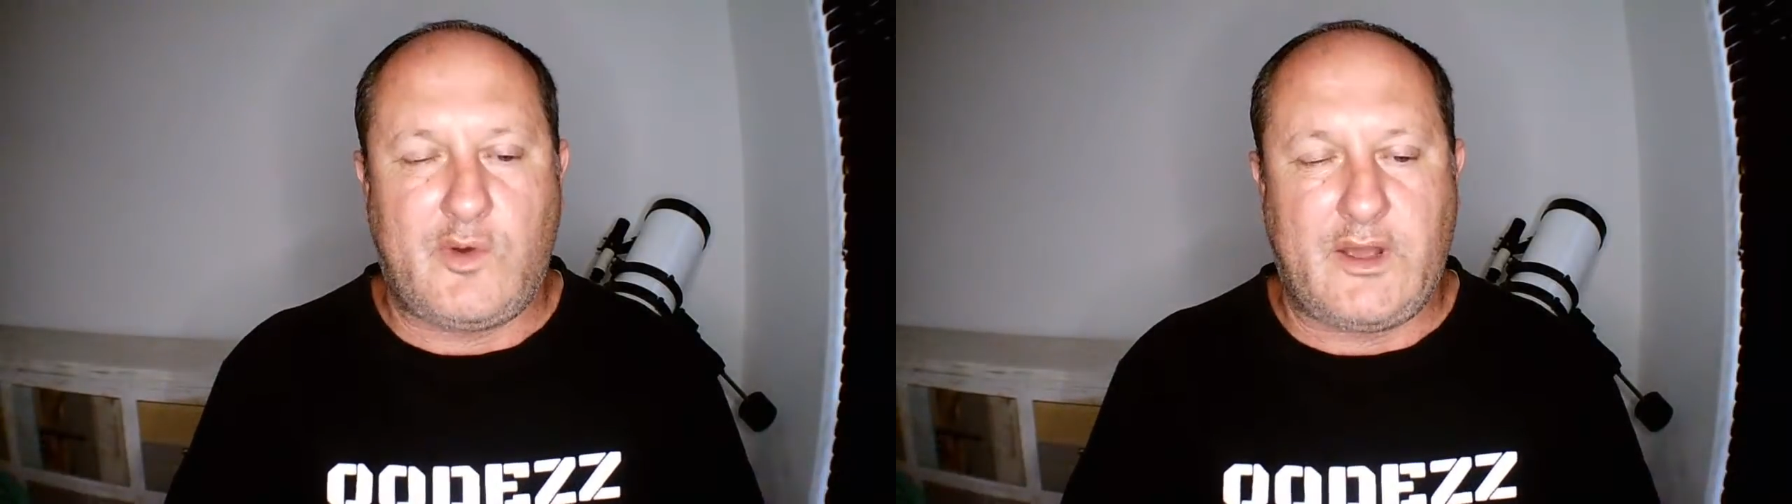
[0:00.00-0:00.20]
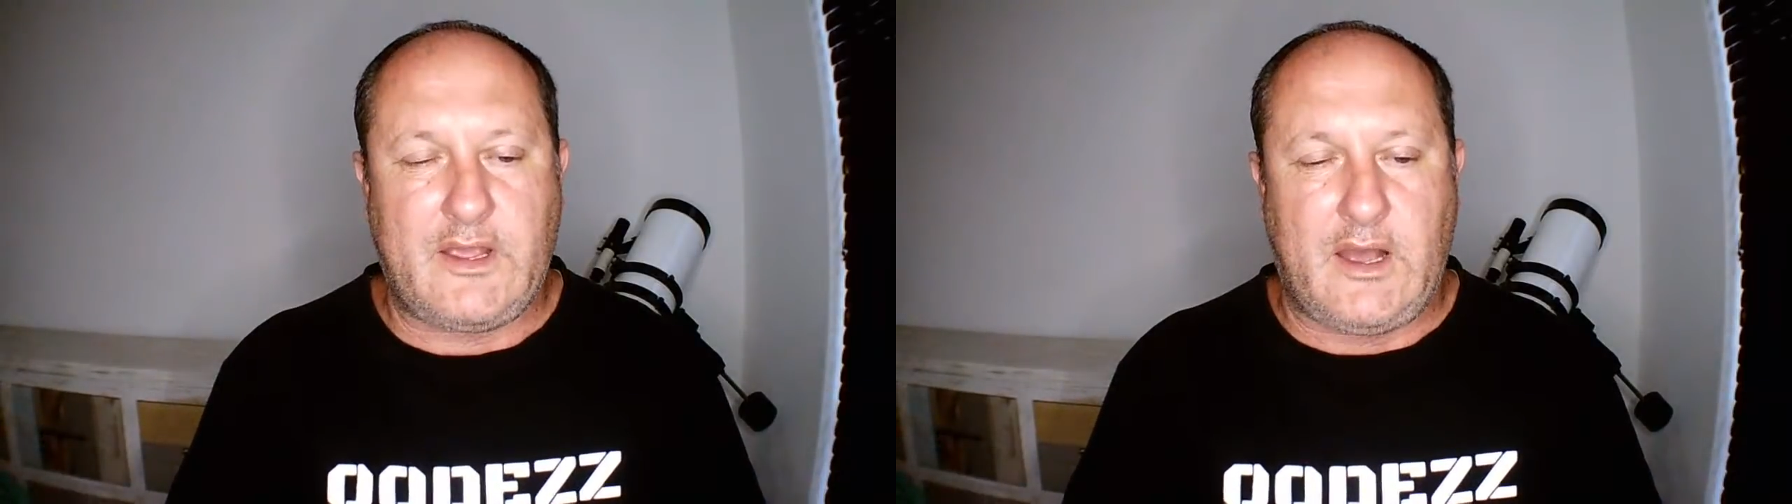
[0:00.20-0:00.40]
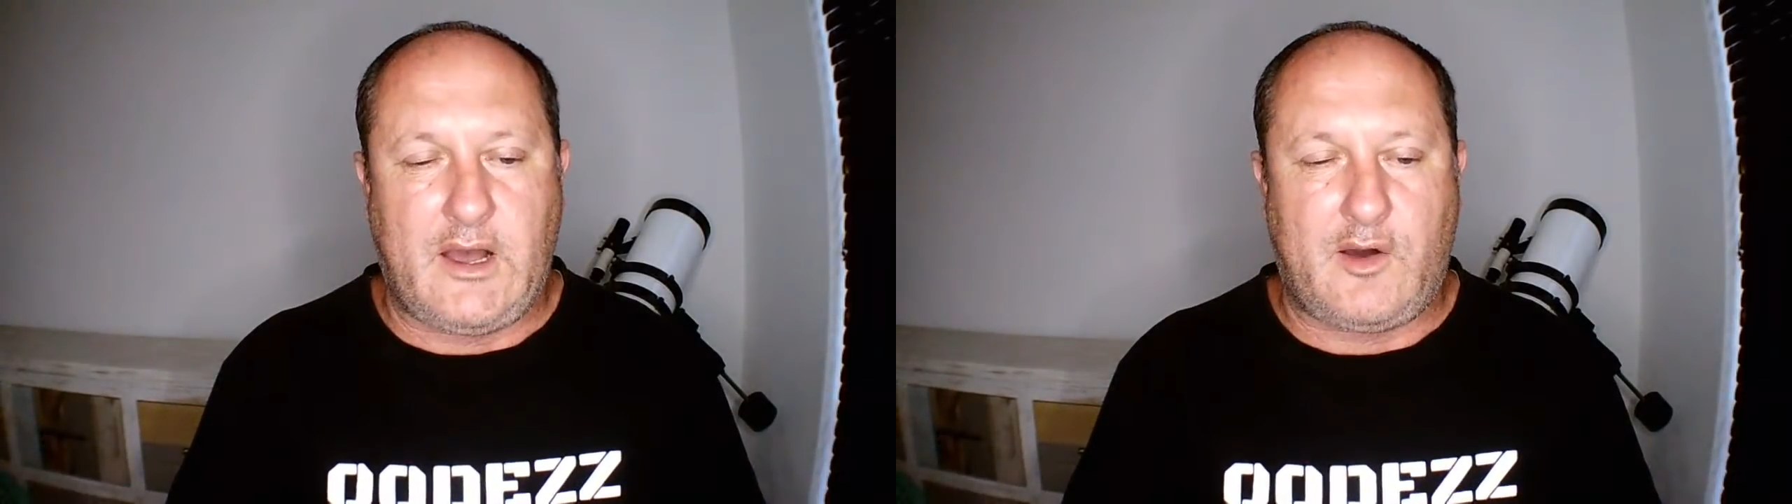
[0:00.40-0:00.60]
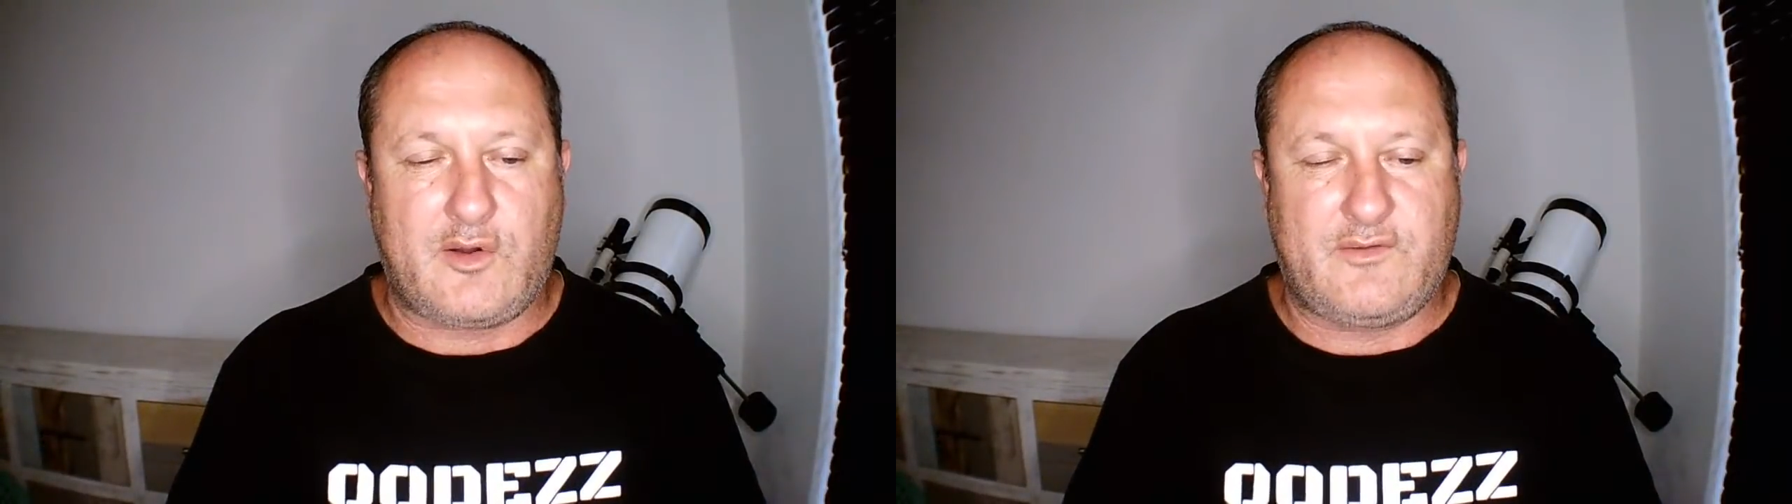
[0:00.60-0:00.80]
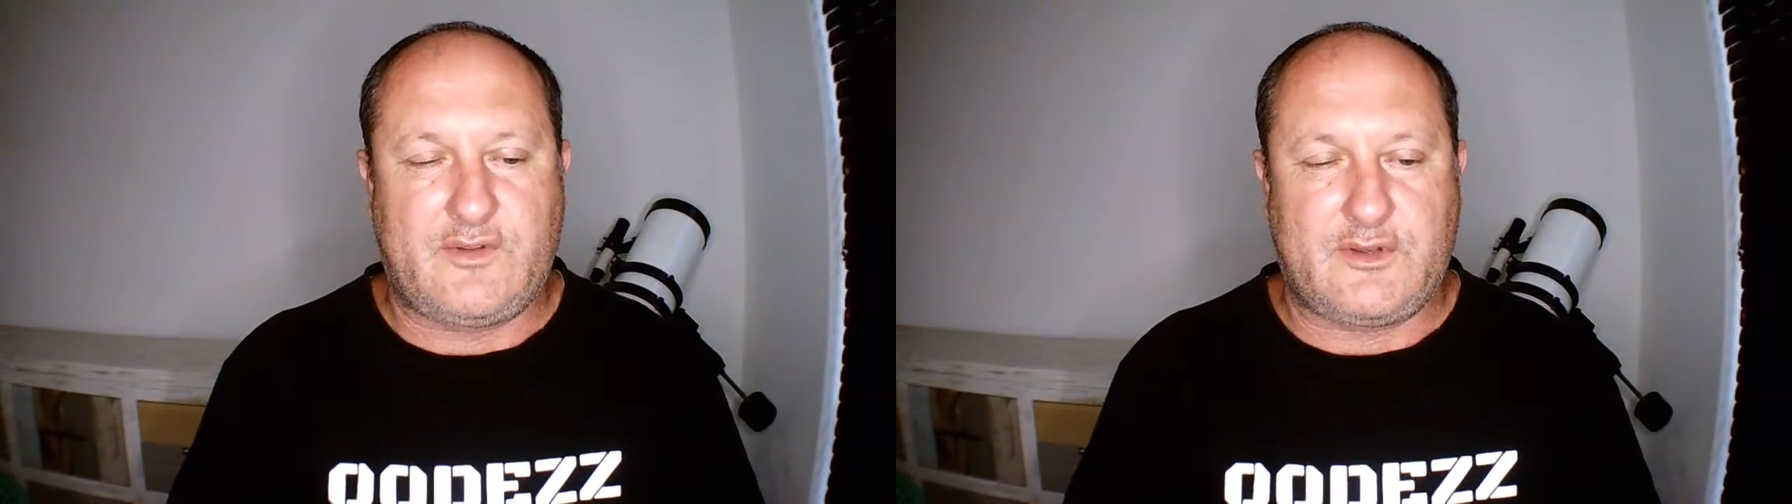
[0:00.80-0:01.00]
way
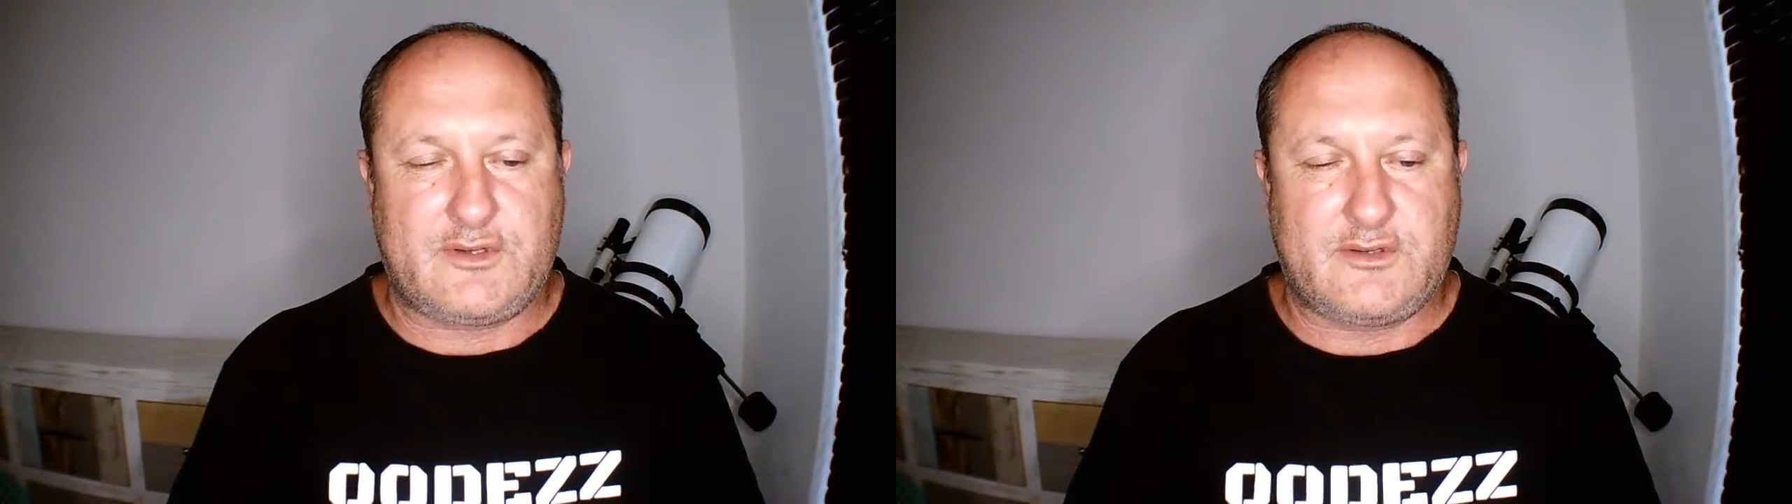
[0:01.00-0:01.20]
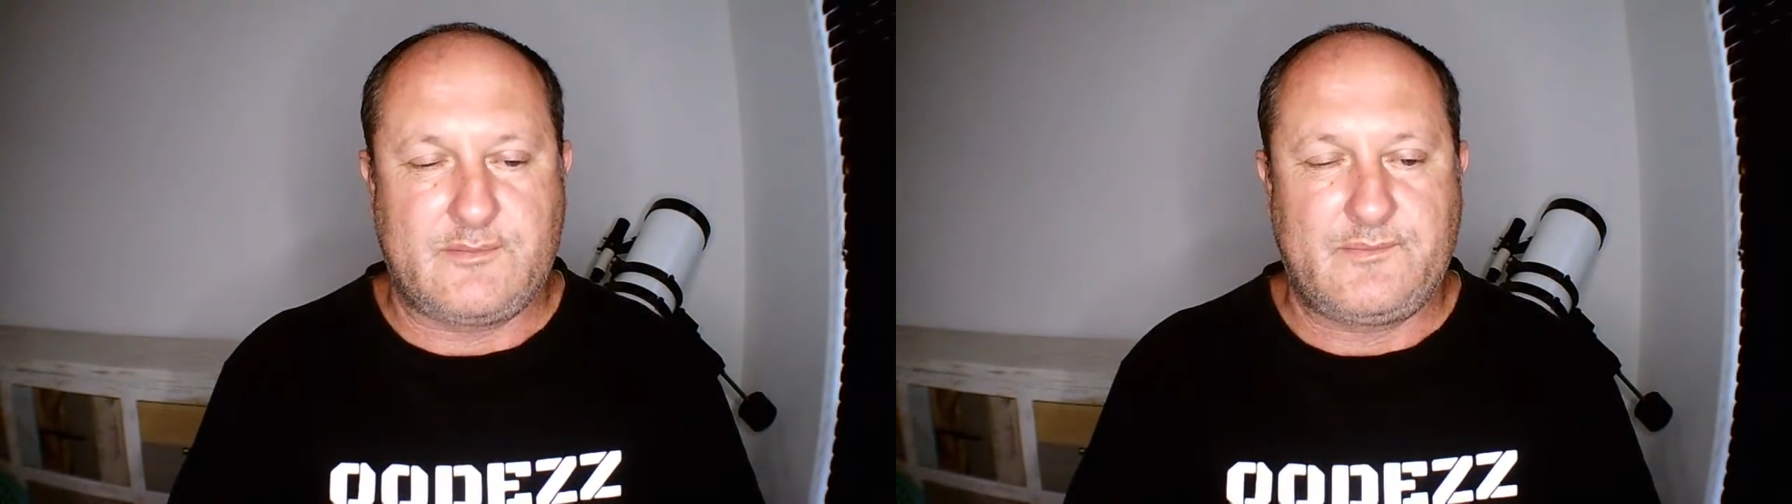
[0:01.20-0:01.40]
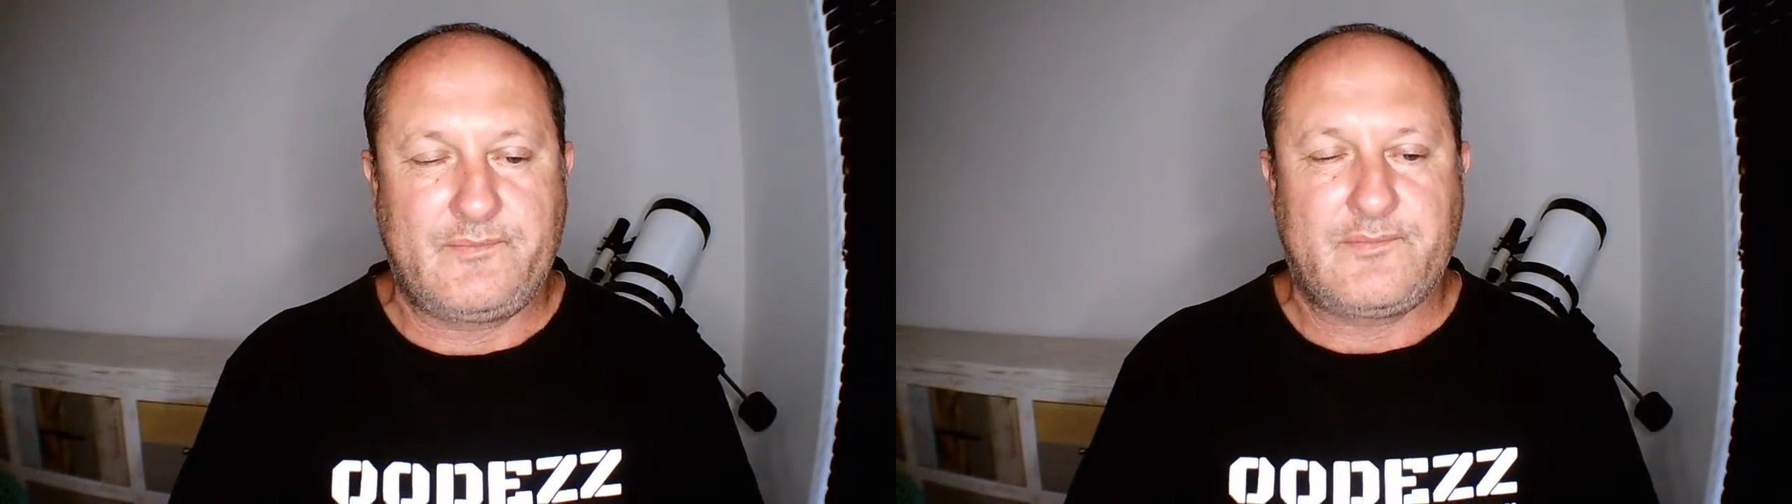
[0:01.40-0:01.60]
out of this.